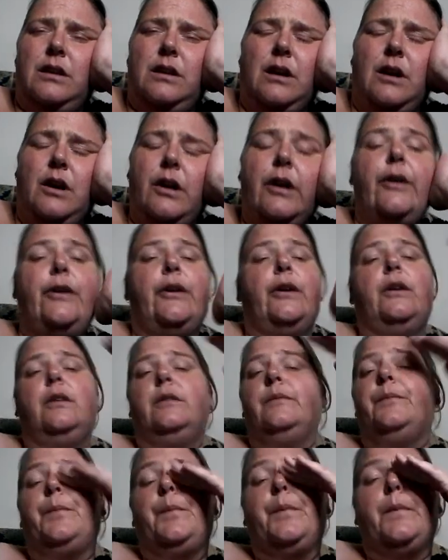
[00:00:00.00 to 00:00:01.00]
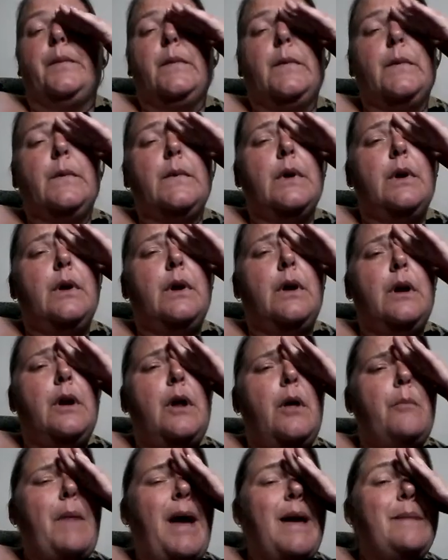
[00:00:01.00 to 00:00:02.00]
I don't know.
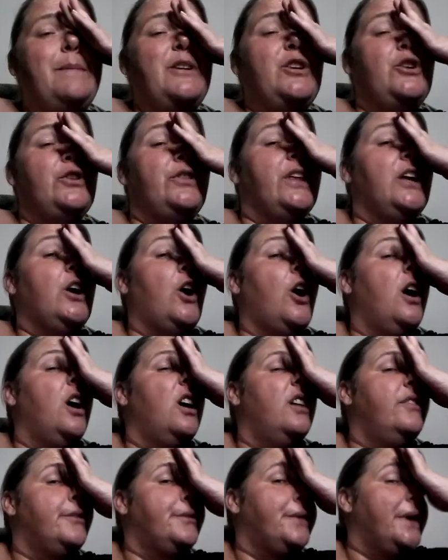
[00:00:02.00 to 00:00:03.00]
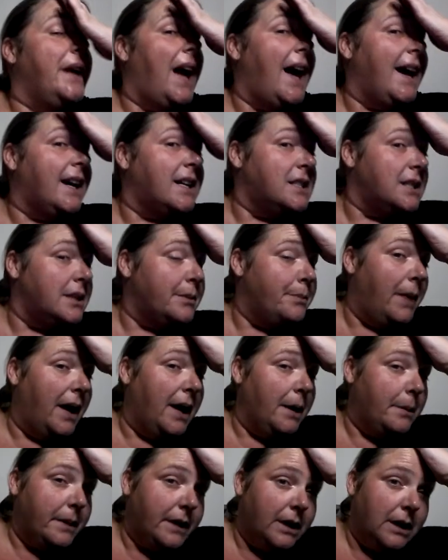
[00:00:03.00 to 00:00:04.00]
Maybe you think I overreacted.
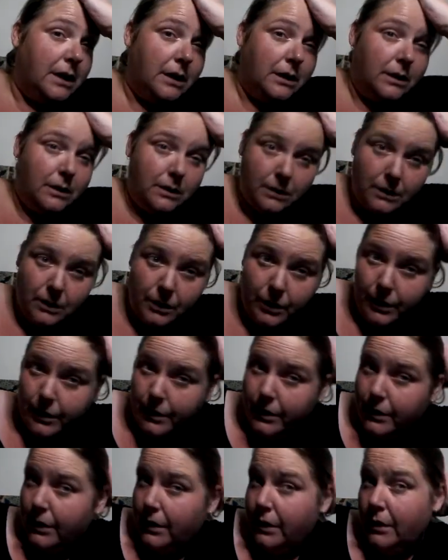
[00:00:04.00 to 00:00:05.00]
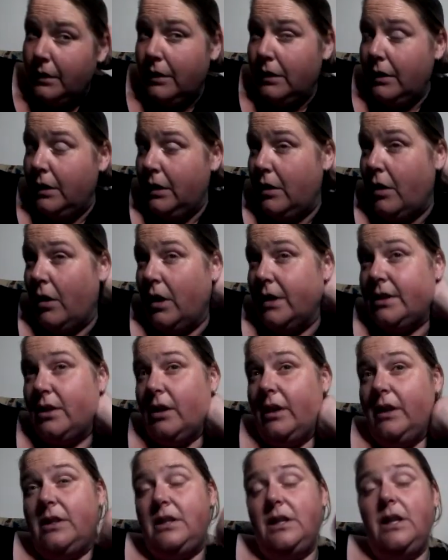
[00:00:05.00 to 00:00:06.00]
Maybe, you know, in
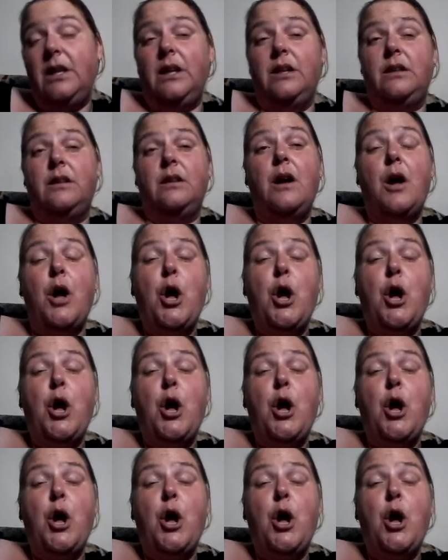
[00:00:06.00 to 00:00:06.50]
hindsight I did.